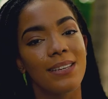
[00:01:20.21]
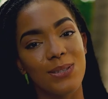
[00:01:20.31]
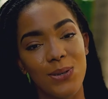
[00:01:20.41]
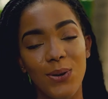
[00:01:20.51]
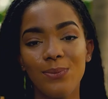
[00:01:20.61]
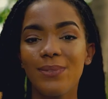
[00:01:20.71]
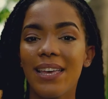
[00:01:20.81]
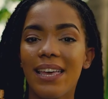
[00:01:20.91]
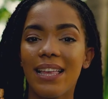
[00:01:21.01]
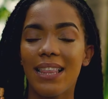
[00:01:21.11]
So,
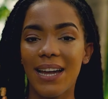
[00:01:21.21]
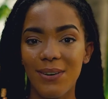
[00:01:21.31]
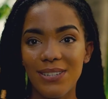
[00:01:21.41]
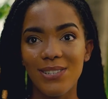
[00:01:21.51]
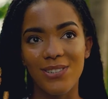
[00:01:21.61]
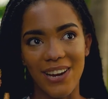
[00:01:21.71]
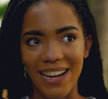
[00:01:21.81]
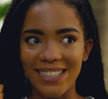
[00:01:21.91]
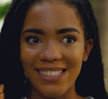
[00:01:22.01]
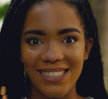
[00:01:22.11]
like I was
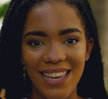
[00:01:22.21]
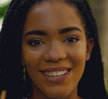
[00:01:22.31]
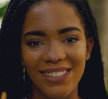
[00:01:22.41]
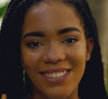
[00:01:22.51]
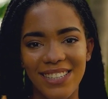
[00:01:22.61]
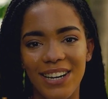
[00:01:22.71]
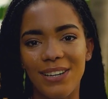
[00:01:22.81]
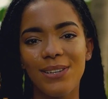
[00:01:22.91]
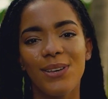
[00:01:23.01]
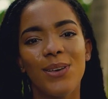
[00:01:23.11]
trying to say
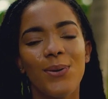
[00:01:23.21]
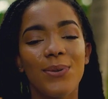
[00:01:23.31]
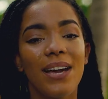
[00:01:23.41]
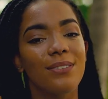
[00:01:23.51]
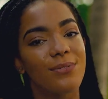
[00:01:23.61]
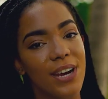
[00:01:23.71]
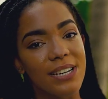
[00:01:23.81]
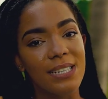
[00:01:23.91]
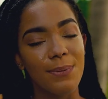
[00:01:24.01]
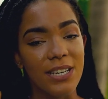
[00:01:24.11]
earlier, we have a
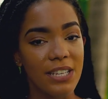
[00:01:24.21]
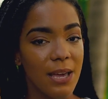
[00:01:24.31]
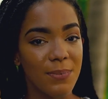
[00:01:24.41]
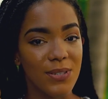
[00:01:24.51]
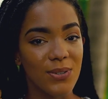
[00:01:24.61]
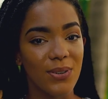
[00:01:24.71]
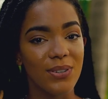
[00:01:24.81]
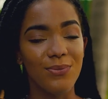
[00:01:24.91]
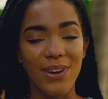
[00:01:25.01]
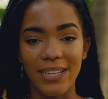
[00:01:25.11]
very special
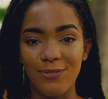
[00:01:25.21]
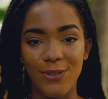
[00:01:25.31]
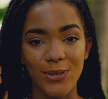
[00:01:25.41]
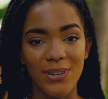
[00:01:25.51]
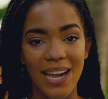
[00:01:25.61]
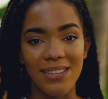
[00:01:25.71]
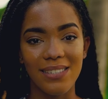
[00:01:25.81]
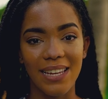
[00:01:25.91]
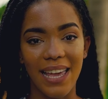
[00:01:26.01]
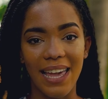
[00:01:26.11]
episode ready for you guys
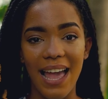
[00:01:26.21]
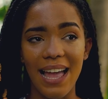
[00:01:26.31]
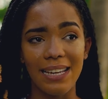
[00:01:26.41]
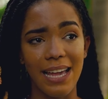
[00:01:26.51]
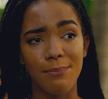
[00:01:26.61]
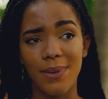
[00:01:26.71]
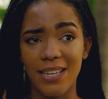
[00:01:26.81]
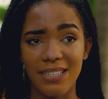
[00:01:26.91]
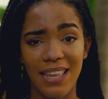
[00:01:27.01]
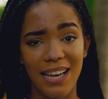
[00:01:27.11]
today. And I
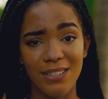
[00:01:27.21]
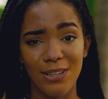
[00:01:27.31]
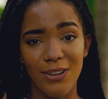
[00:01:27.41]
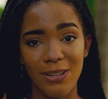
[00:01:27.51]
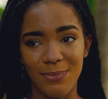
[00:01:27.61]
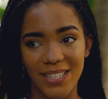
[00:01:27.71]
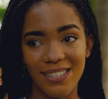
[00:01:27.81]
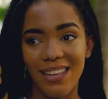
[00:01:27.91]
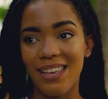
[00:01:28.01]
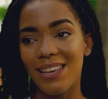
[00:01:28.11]
may say that a lot,
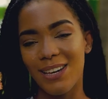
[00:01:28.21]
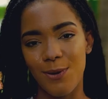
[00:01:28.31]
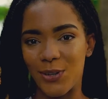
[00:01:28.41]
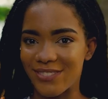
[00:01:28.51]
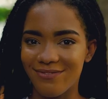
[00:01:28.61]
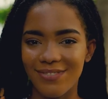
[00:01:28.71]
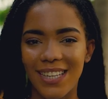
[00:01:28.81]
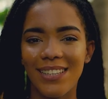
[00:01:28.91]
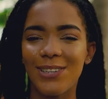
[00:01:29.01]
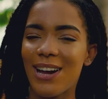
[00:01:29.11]
but come on.
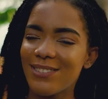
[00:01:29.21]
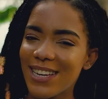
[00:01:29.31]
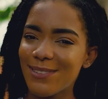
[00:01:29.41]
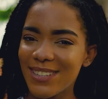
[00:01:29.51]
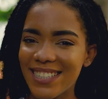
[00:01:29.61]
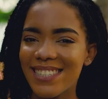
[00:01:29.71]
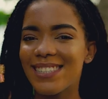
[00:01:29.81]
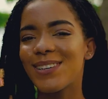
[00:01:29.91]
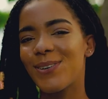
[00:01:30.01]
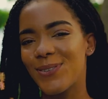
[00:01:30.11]
You have to admit,
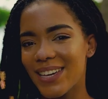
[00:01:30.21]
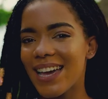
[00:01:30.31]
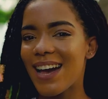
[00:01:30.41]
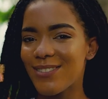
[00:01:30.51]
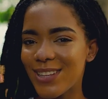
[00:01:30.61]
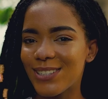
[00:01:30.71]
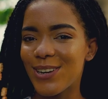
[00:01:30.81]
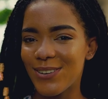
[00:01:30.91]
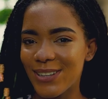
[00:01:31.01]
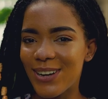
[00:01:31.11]
we have a lot
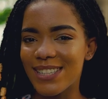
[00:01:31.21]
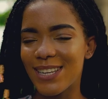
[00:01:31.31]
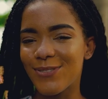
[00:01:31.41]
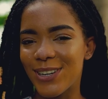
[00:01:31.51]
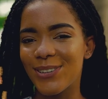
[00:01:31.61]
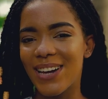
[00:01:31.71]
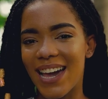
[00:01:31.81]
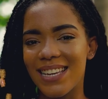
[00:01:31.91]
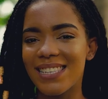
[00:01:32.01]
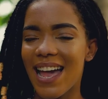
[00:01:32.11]
of great content for you
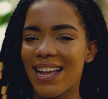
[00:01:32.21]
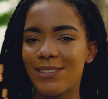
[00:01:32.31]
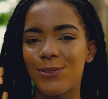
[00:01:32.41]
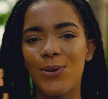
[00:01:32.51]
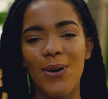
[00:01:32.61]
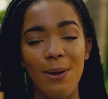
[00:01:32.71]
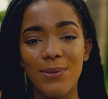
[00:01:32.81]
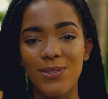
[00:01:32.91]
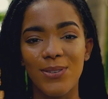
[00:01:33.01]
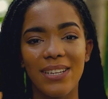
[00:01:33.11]
guys. And no
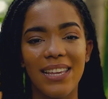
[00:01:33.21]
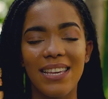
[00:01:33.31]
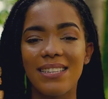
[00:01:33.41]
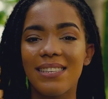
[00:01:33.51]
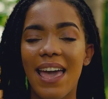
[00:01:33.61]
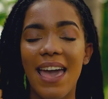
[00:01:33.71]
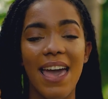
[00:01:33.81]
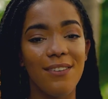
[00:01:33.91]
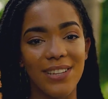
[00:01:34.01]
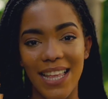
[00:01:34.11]
episode is
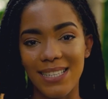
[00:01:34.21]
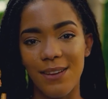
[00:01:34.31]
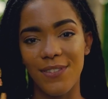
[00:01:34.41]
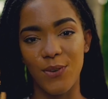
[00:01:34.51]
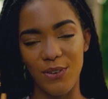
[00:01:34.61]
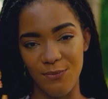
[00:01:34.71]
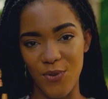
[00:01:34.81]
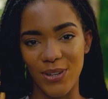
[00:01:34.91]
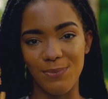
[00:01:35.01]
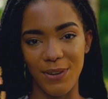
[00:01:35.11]
ever like something we've
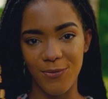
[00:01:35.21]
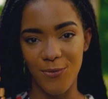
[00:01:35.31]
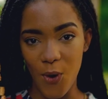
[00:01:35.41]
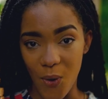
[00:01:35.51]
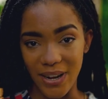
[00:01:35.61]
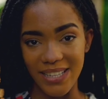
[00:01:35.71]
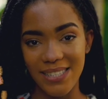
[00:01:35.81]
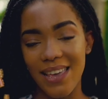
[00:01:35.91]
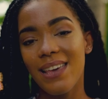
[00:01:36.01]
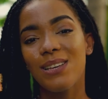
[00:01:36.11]
brought before
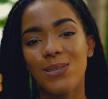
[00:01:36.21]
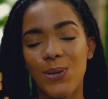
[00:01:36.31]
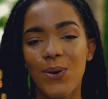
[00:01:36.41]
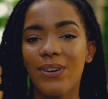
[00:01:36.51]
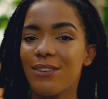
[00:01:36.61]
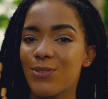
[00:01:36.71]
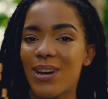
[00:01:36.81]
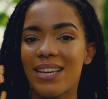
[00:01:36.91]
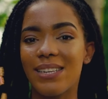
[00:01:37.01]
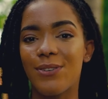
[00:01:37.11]
it. So, if you
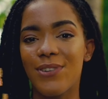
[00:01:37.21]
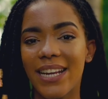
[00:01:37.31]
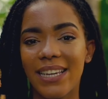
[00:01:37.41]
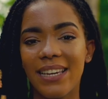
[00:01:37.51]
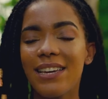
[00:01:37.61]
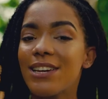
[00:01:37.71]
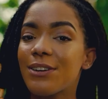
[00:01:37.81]
guys are ready,